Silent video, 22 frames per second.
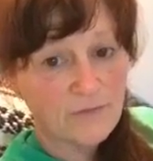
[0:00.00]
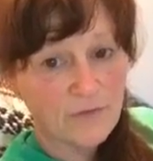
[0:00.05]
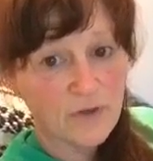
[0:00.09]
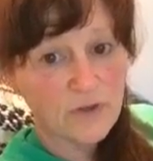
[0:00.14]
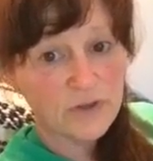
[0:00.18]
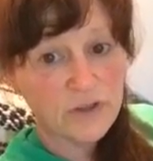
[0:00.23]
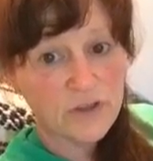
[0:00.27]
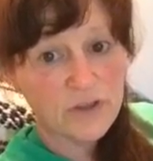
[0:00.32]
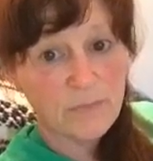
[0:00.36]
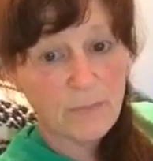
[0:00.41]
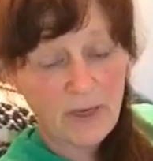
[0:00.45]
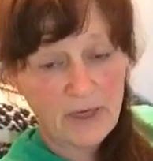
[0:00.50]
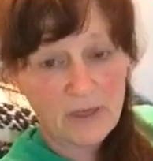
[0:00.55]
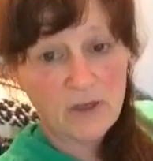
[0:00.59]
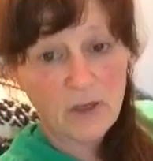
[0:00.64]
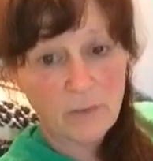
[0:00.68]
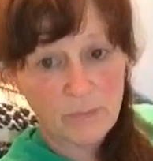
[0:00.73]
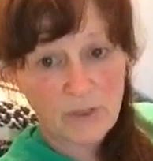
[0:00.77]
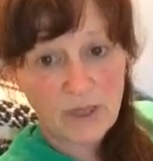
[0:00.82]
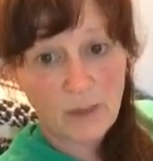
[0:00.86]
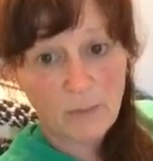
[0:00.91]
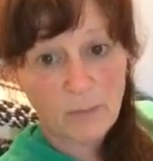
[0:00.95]
At first, you
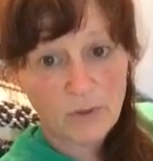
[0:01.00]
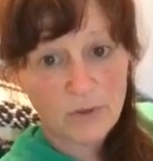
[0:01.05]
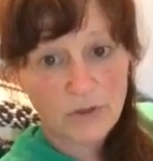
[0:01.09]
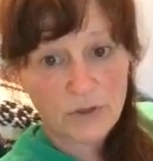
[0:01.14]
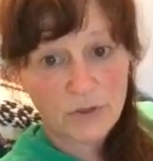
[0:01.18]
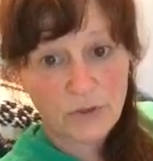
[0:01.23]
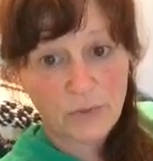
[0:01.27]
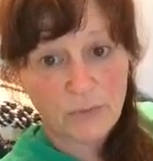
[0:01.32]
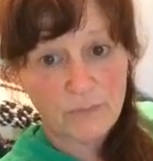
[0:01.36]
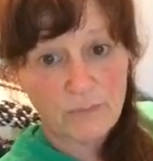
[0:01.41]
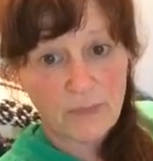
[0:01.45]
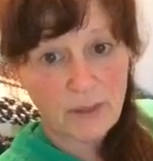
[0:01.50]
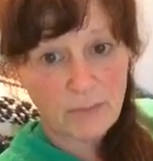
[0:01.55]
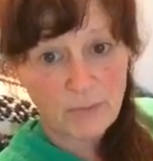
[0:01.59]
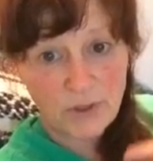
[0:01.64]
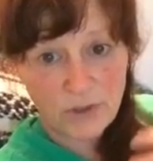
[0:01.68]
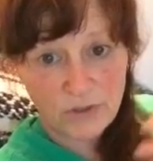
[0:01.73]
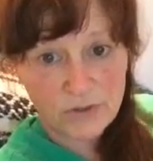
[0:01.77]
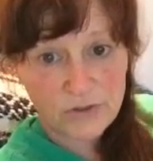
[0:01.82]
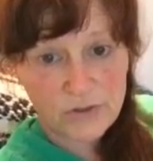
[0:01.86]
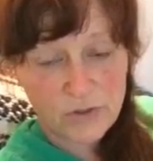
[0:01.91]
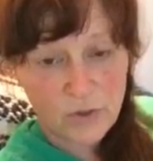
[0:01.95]
might not be able to.
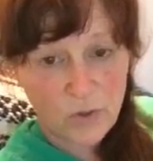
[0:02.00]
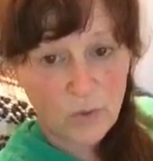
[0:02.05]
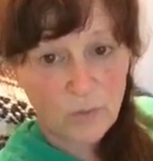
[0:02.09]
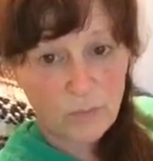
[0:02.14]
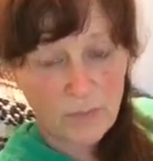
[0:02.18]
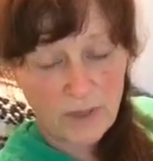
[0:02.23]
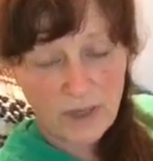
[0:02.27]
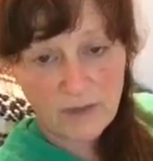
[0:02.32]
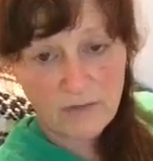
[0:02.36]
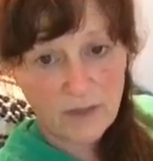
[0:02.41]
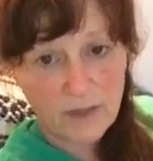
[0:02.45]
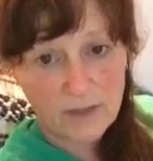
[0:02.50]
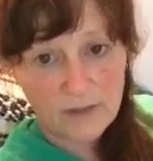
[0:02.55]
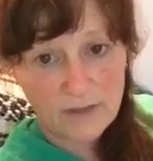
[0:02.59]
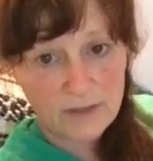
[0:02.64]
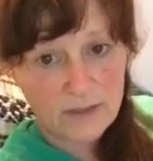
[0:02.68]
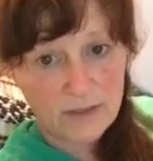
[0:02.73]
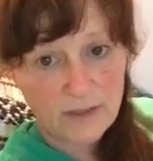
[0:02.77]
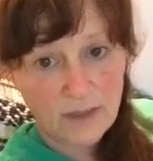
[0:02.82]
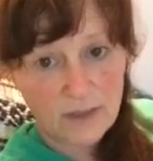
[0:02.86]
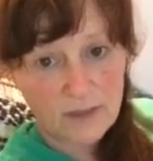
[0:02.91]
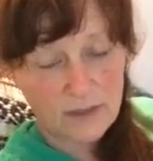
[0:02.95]
Maybe you're so big
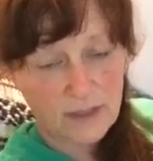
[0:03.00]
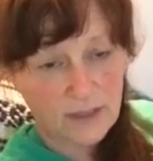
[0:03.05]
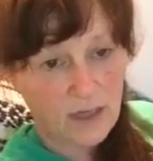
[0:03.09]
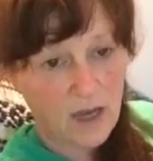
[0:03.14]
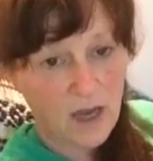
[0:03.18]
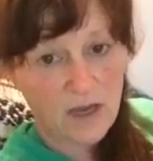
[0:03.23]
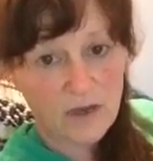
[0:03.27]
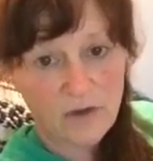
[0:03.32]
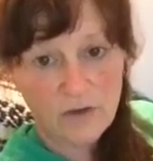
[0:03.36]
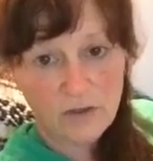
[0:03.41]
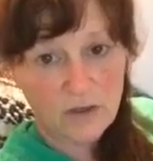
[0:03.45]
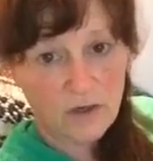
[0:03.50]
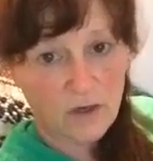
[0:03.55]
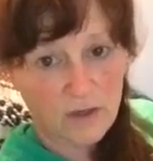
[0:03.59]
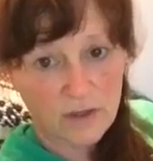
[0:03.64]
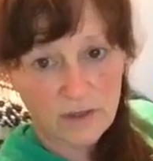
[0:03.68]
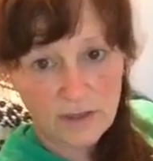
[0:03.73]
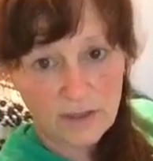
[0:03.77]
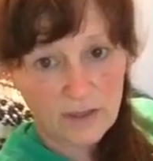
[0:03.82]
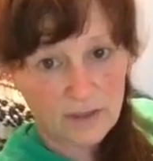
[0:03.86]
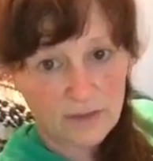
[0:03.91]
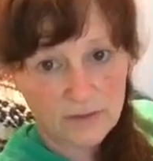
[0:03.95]
that, like, I couldn't
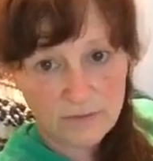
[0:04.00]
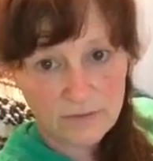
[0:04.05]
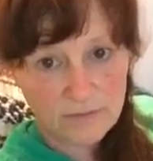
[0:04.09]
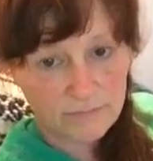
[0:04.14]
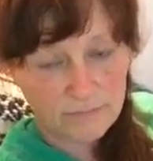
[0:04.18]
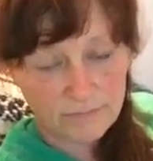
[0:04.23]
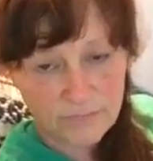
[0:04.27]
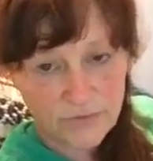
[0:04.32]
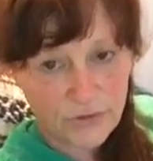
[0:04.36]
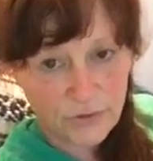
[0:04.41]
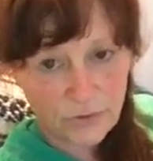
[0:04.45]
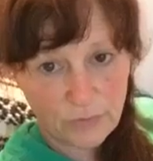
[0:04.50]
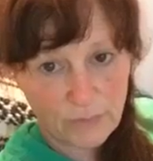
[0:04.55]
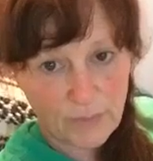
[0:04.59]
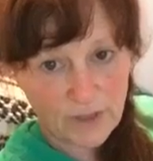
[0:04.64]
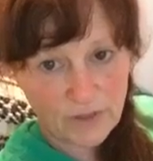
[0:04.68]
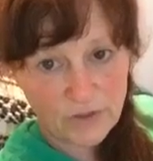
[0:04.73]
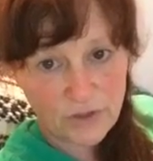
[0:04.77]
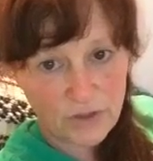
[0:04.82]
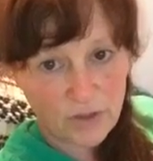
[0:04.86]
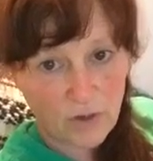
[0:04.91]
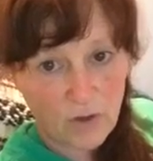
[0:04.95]
hardly do
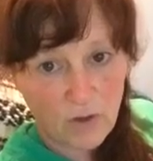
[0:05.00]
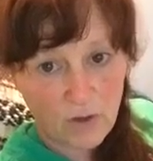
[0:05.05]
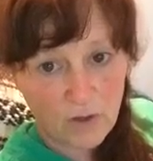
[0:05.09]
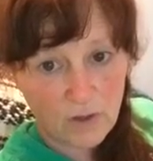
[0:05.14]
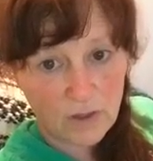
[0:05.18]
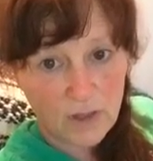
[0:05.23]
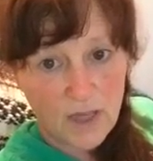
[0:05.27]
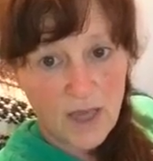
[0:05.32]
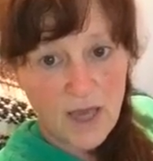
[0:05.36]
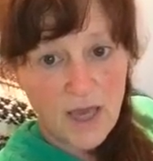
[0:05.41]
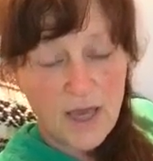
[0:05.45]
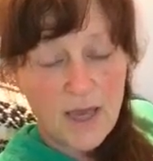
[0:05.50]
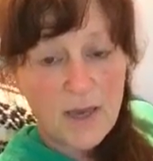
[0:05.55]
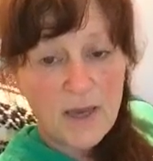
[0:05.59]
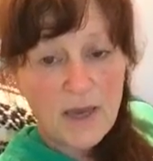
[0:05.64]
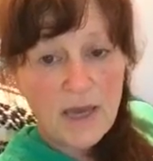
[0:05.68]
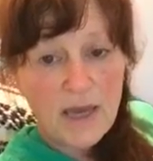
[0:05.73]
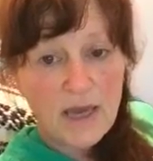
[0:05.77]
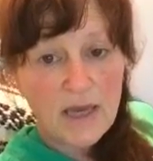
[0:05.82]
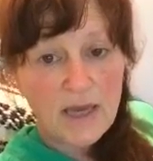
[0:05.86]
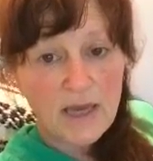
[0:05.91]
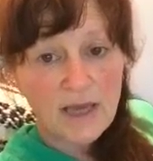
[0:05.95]
much at all.
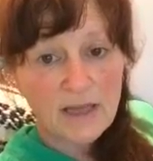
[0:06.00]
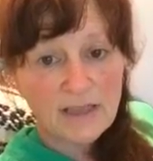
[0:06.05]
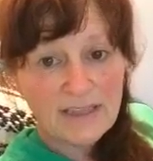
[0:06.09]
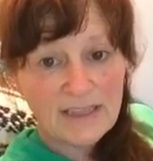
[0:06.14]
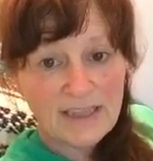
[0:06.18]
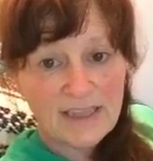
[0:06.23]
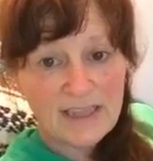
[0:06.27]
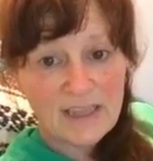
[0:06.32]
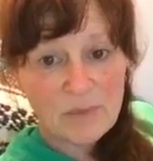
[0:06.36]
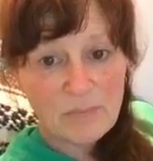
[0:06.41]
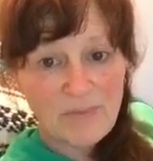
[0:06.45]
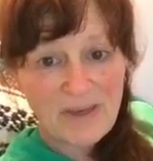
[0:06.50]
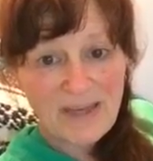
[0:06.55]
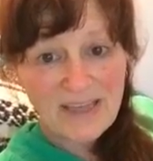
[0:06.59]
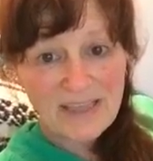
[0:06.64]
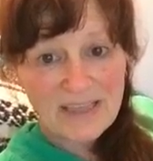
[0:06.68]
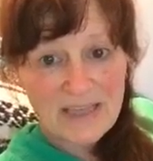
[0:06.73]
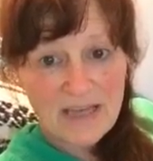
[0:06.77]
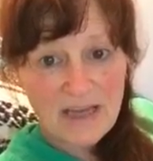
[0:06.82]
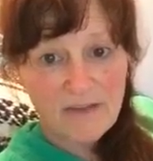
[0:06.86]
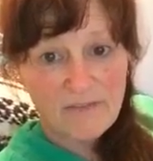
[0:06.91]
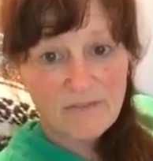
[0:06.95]
A little
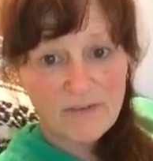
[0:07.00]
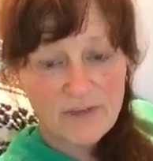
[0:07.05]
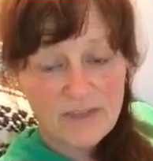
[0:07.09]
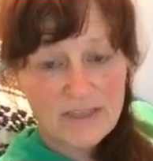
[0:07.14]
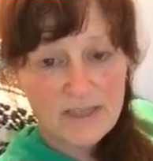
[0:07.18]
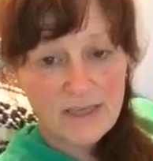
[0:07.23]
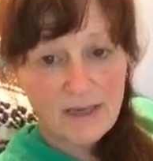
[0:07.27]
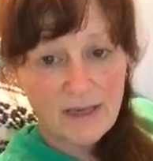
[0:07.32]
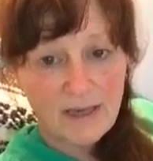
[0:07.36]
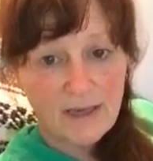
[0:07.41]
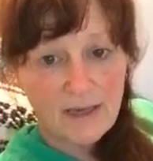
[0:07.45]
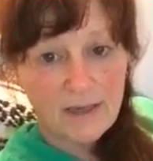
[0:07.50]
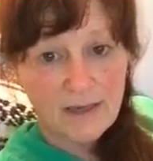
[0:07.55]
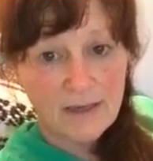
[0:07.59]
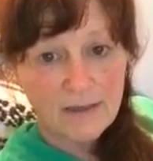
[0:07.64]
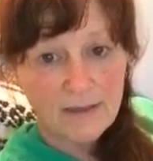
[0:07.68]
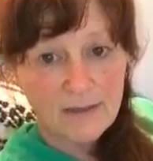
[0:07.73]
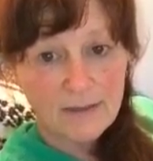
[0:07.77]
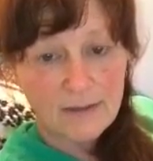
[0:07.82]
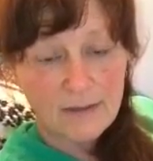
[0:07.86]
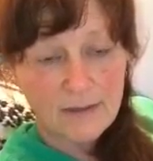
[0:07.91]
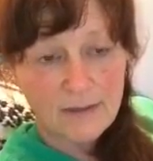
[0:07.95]
bit every
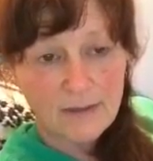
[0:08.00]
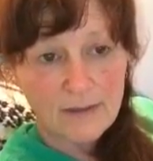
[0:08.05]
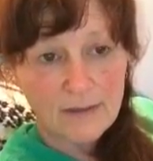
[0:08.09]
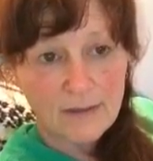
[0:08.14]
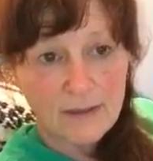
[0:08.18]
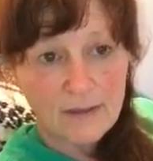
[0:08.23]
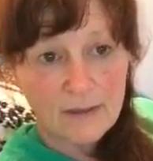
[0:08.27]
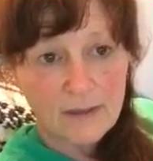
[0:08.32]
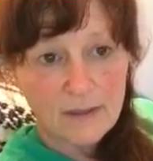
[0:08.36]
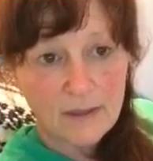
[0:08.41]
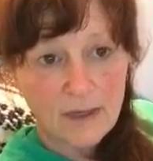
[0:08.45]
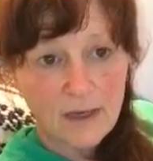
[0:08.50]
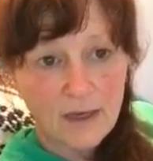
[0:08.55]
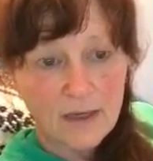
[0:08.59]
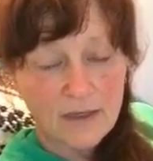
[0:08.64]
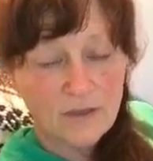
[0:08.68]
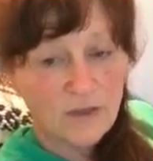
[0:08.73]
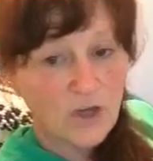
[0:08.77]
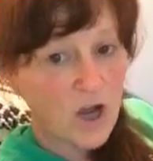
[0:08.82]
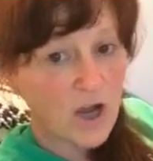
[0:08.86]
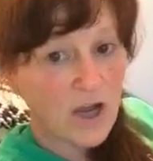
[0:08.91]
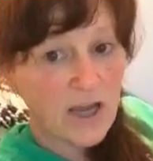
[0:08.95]
day.
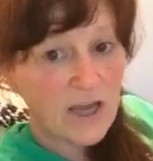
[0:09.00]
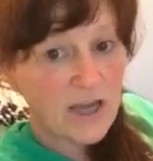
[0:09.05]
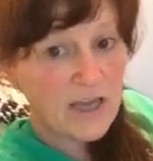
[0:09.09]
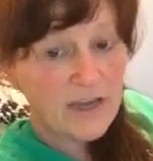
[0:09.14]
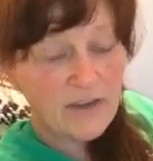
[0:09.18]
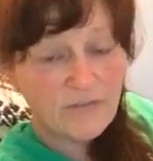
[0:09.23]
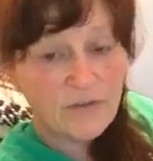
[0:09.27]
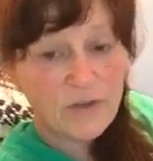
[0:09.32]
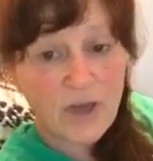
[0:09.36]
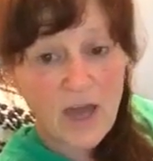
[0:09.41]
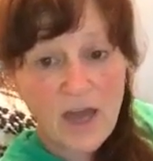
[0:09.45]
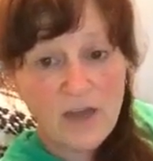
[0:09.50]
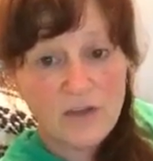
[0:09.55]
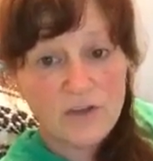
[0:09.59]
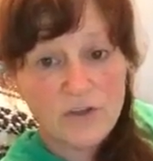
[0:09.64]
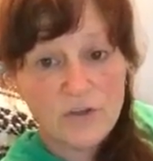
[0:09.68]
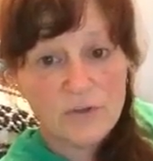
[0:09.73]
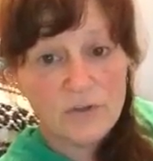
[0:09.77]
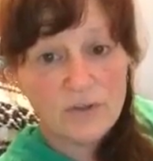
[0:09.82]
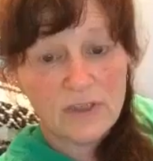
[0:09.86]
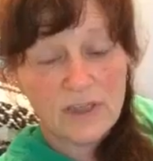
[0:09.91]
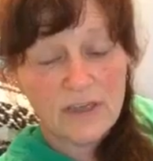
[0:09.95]
No, if you
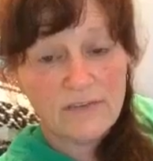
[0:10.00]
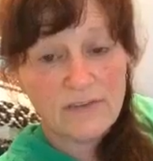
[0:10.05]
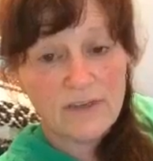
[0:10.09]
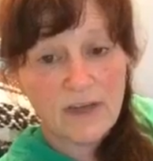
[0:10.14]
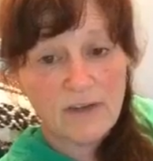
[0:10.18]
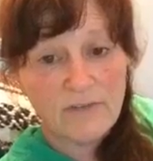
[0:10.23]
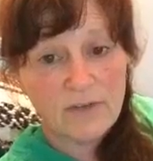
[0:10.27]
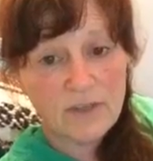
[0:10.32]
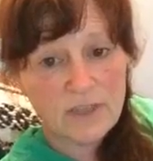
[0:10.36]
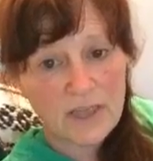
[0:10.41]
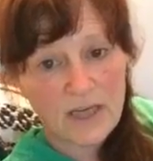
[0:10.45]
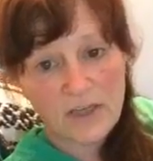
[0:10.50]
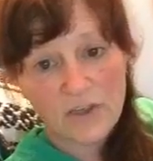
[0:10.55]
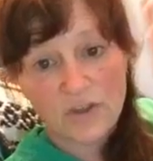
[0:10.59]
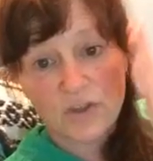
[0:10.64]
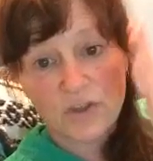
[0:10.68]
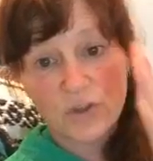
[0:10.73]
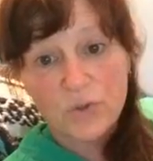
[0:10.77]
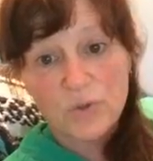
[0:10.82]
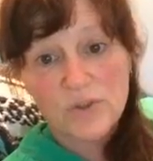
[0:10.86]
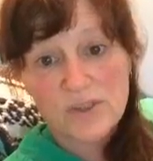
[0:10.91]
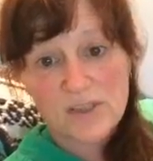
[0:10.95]
can't do it even every day,
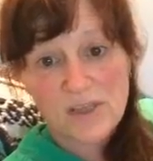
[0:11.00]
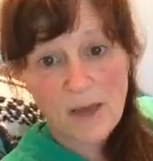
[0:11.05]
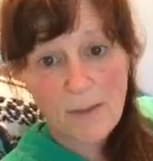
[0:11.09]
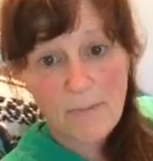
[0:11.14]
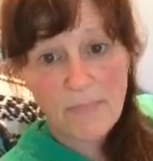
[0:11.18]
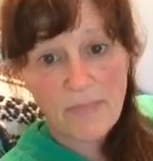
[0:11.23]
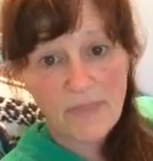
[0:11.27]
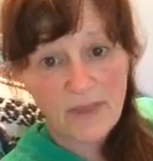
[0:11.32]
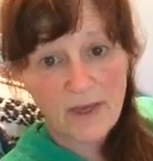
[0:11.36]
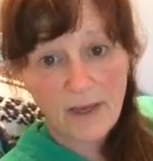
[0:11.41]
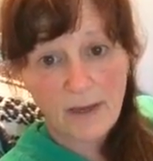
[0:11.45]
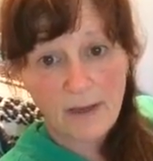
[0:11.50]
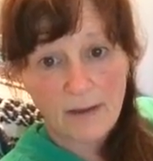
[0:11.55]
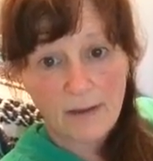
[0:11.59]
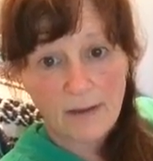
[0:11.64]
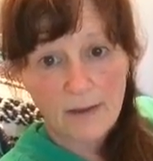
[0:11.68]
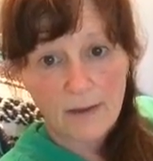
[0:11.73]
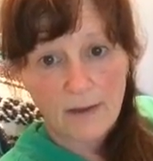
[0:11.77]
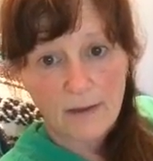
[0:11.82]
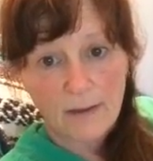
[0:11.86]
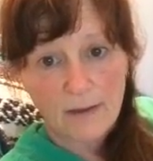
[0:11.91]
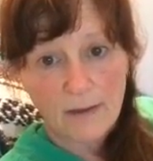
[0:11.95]
do something
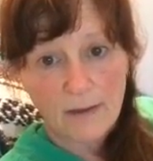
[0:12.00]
